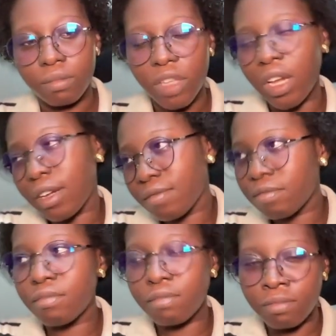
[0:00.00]
Yeah,
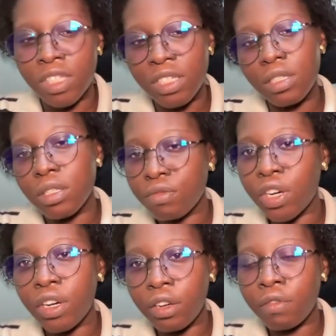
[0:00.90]
this is
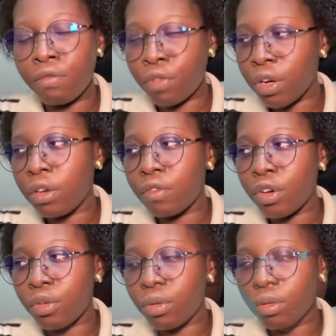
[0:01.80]
very
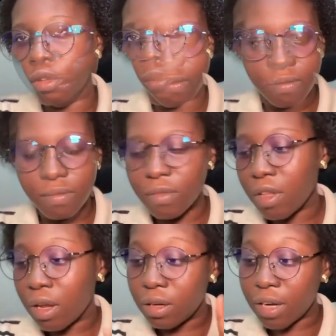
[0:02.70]
wrong.
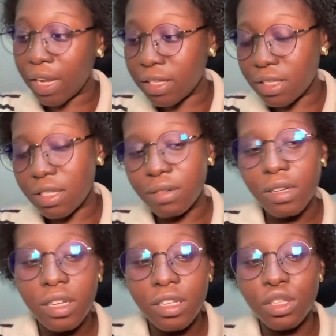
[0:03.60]
Next
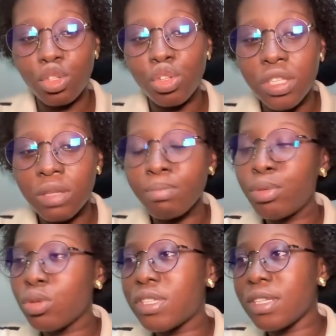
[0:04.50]
is using
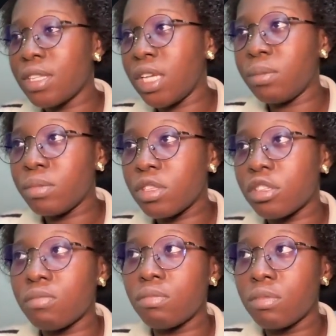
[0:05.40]
built-in
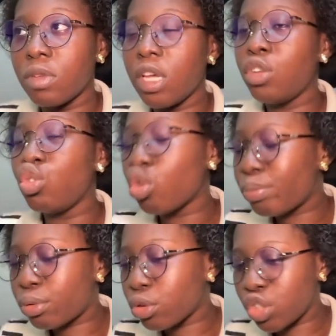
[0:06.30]
names in your
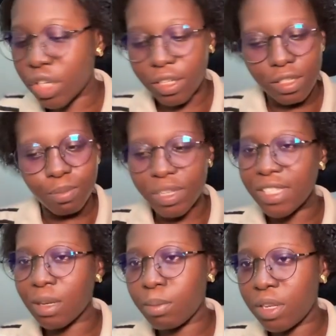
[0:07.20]
project. Please
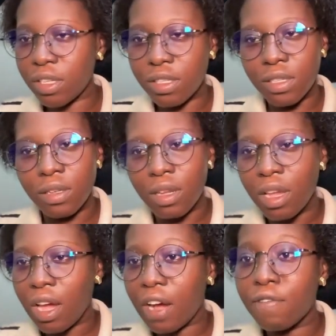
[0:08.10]
and please
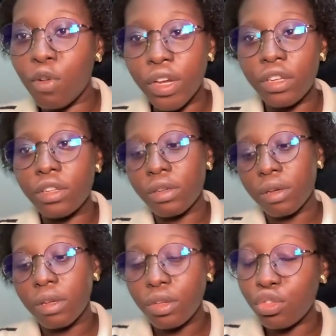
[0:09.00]
avoid
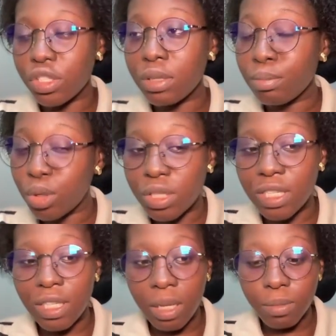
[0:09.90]
using
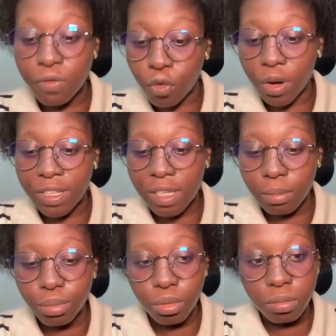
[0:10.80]
built-in names. For
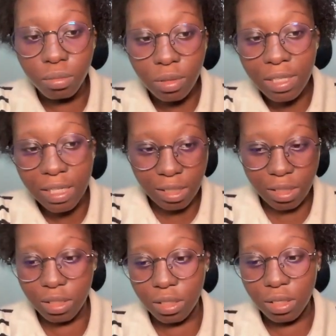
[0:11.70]
example,
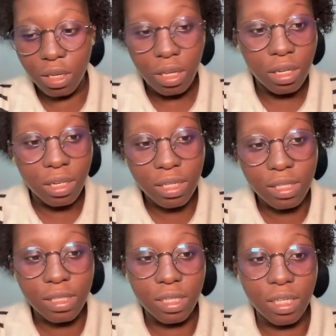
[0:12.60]
lists.
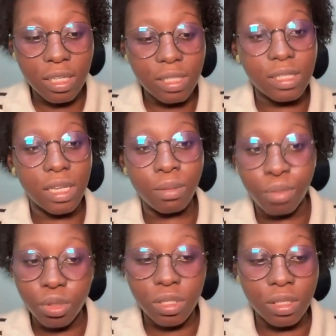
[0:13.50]
List is a
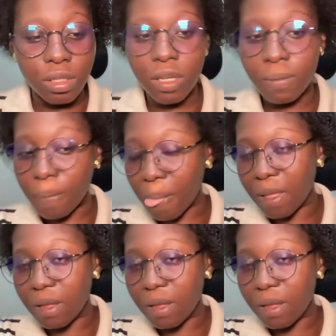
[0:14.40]
built-in name.